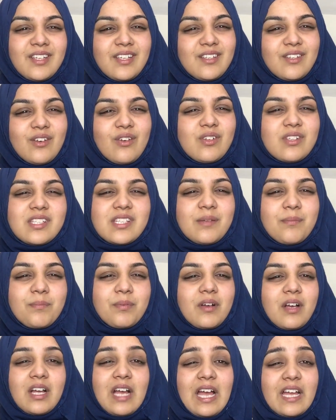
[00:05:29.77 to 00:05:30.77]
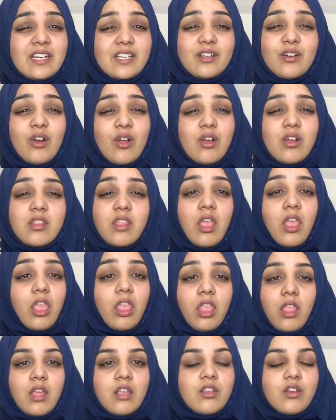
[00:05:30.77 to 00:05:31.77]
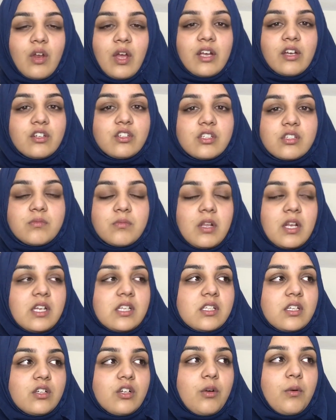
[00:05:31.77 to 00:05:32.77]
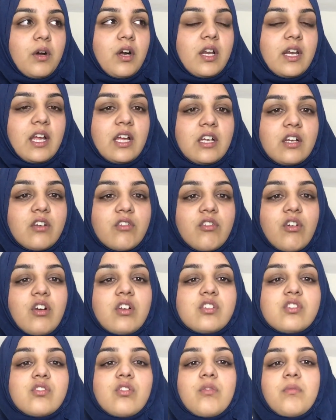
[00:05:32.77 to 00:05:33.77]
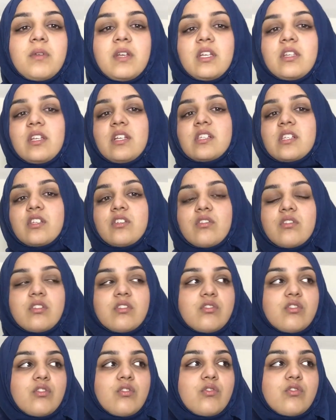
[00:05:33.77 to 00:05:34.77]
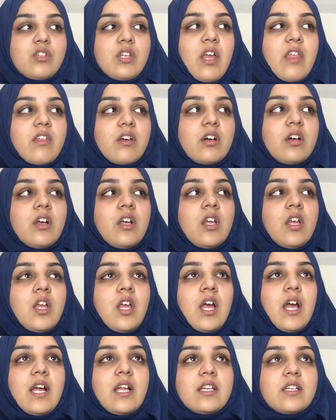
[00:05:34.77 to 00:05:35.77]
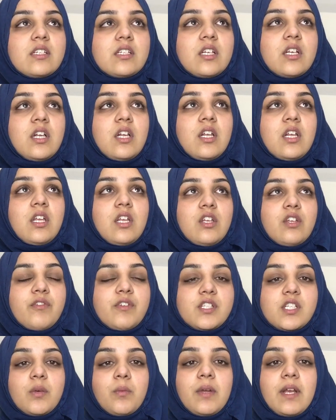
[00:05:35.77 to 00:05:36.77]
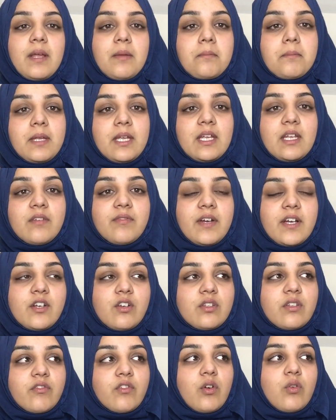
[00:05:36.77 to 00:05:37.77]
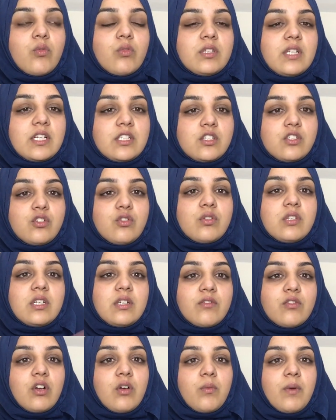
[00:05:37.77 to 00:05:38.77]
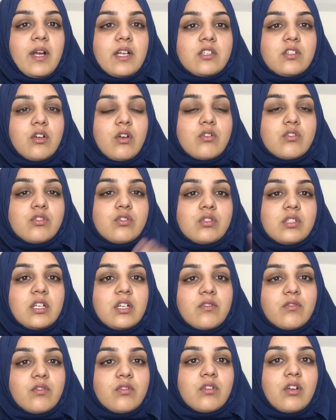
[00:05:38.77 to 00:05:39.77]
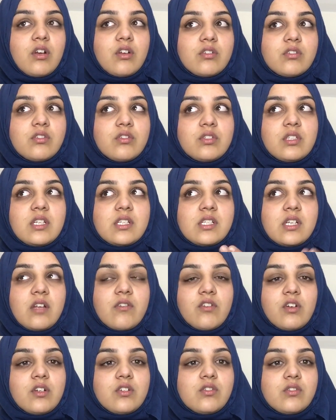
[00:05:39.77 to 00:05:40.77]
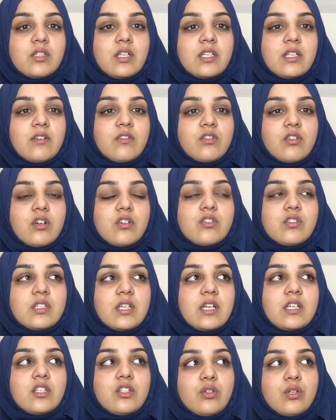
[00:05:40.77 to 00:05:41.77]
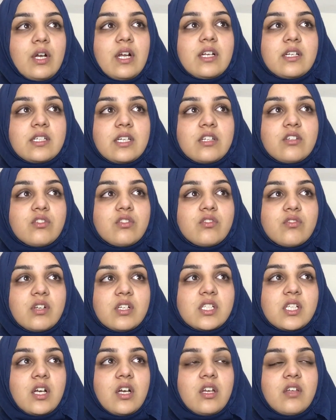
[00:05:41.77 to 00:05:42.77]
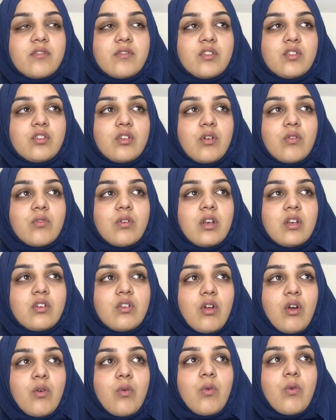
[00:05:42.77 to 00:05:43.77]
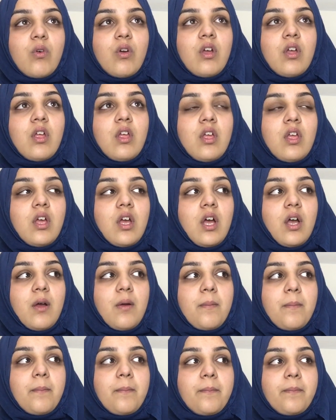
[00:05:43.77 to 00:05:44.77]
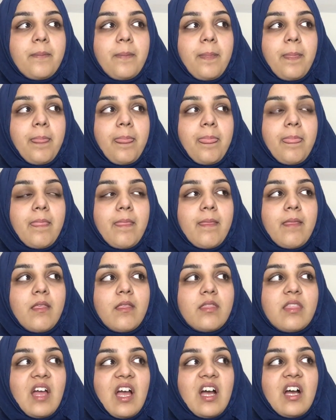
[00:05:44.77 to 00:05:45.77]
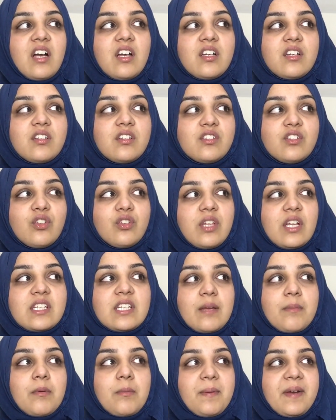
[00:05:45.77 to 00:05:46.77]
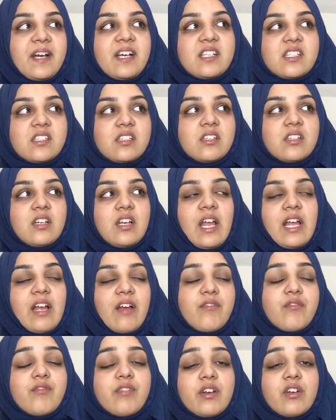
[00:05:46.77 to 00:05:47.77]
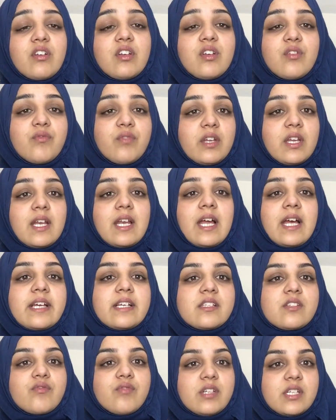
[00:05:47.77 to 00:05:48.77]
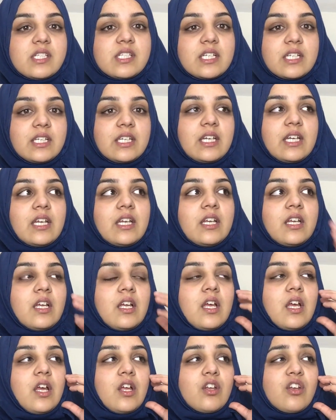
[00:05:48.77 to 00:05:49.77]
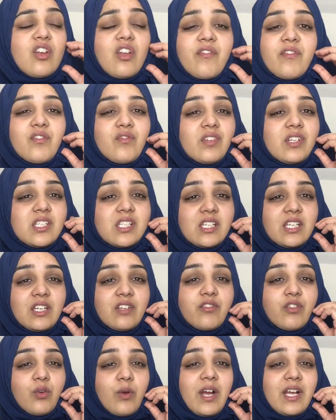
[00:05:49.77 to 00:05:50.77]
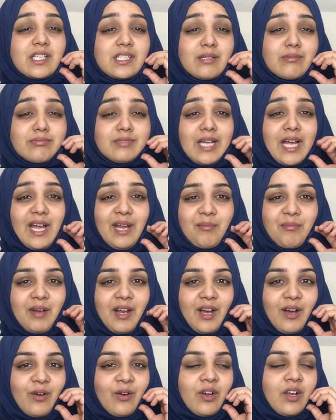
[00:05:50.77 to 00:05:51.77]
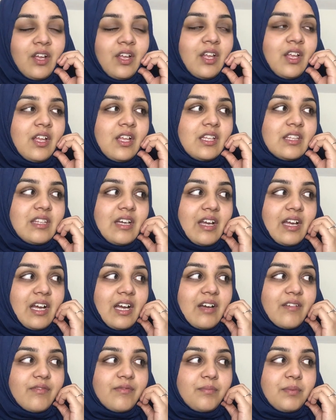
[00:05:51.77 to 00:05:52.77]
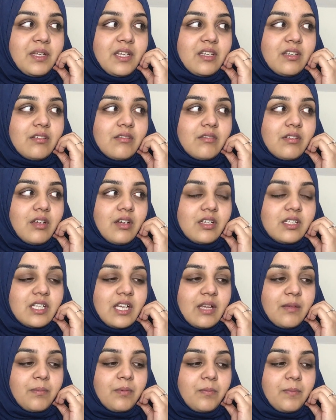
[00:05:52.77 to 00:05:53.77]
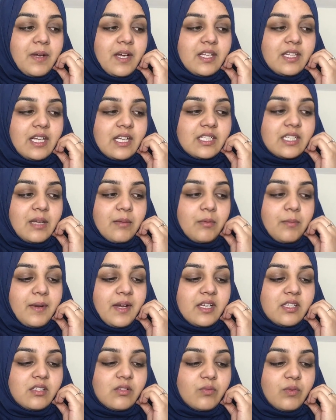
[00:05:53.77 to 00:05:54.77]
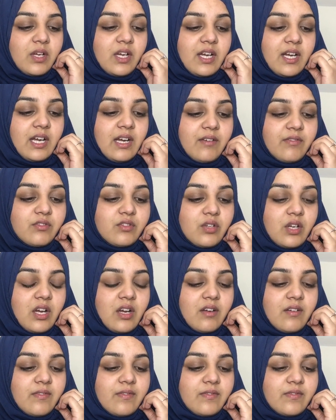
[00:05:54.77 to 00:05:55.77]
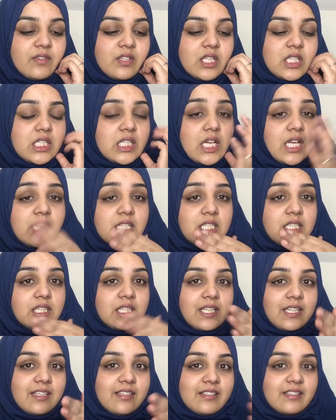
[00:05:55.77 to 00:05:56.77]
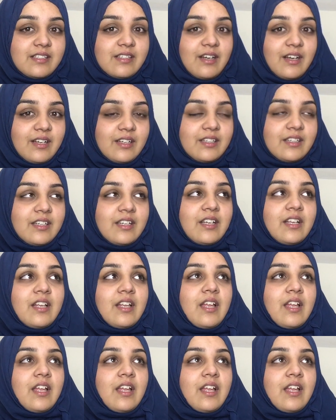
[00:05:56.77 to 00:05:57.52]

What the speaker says: you know, simple ironing clothes, you know, I could just, the list can go on. I could got so many things that you could do together. And for someone like me, if I know that I've got all that to do, then I've got work to go to, then I've got to do this and I'm going to do that, then I'm going to do that. You can tend to stress out if you don't know that you're that type of person. Like, I've really realized recently, not even recently, for quite some time now, that I have been a type of that type of person where I have to have certain things done